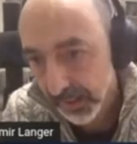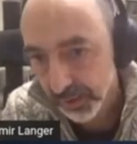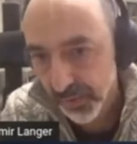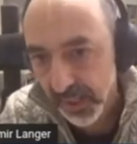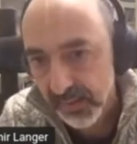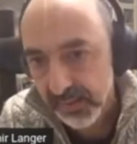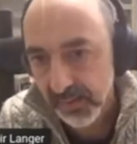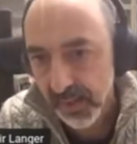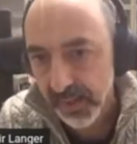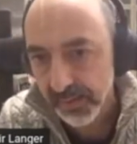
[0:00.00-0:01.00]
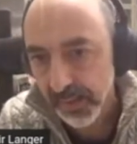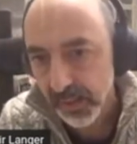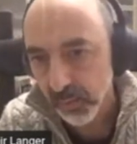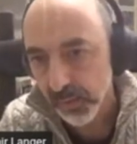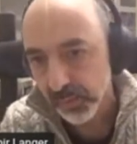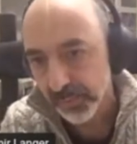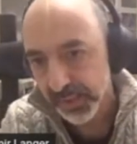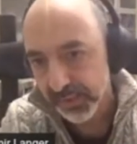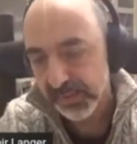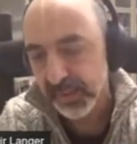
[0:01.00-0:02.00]
trace, they will
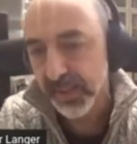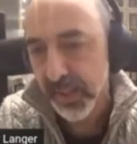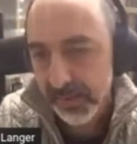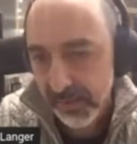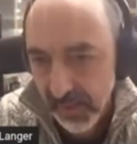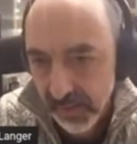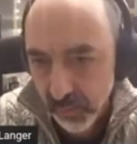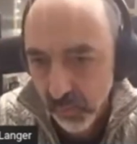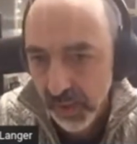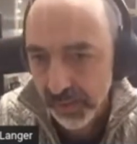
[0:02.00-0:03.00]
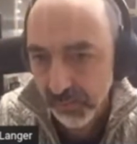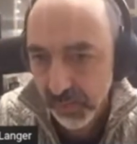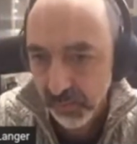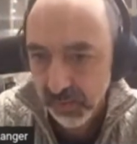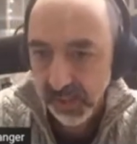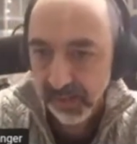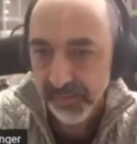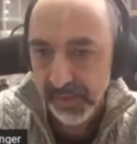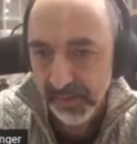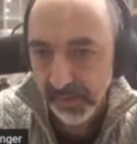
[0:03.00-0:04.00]
be seen as one. We will
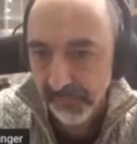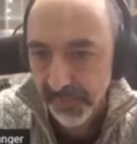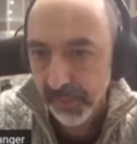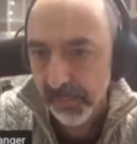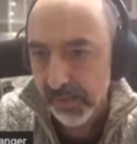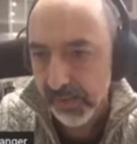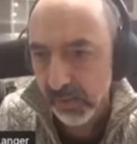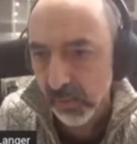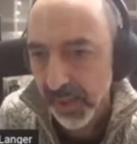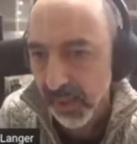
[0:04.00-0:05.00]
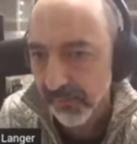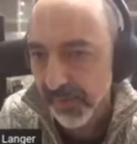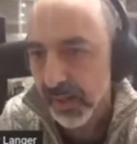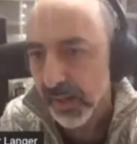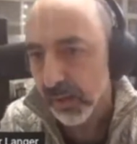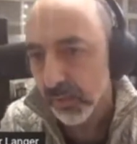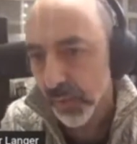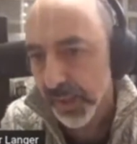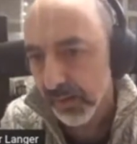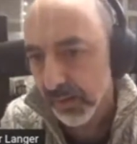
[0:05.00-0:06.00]
have the same frame. And so we have
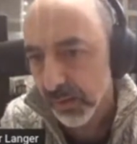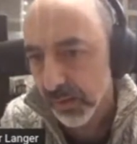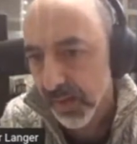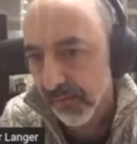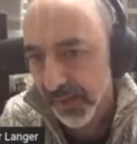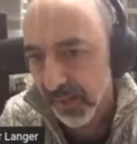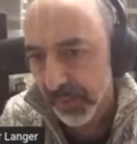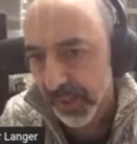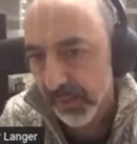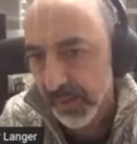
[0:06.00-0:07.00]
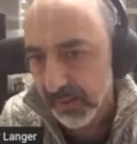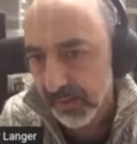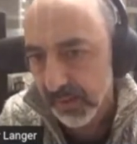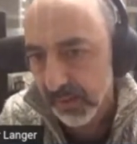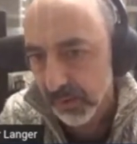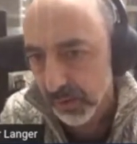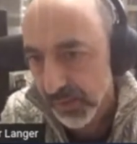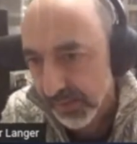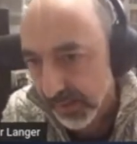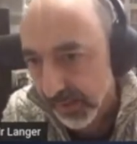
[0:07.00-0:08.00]
real good navigability to
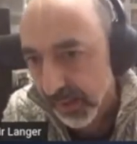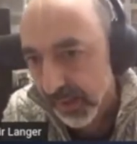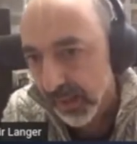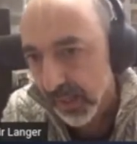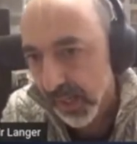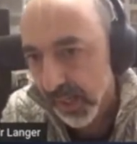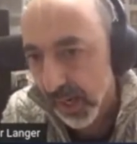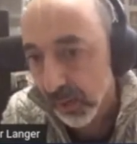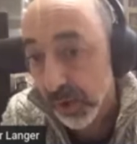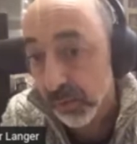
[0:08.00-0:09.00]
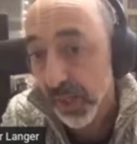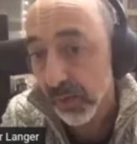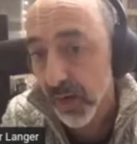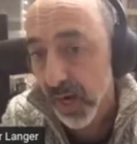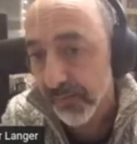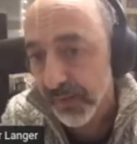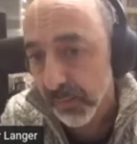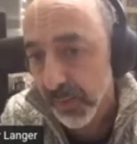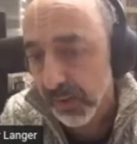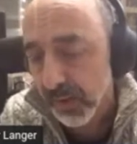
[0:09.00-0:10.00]
see how did we arrive at
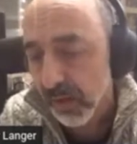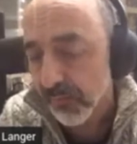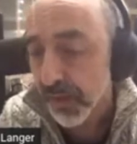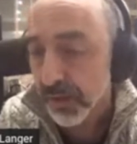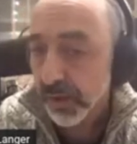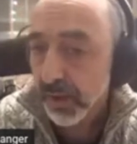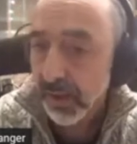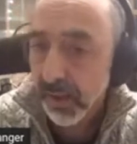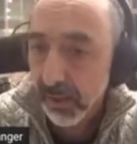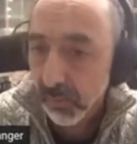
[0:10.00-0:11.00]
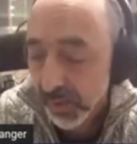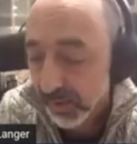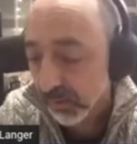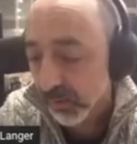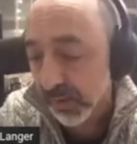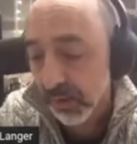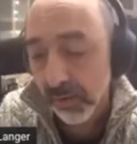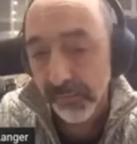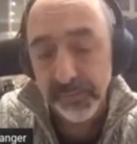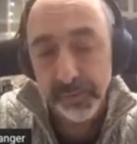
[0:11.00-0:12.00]
a particular function and where did we
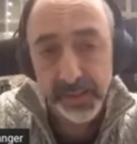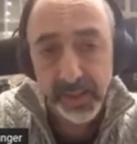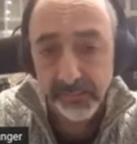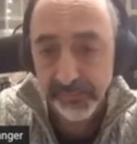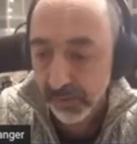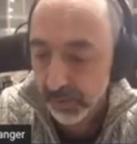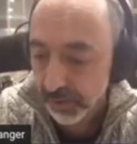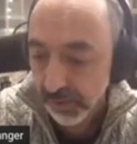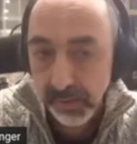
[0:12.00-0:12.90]
go from that function.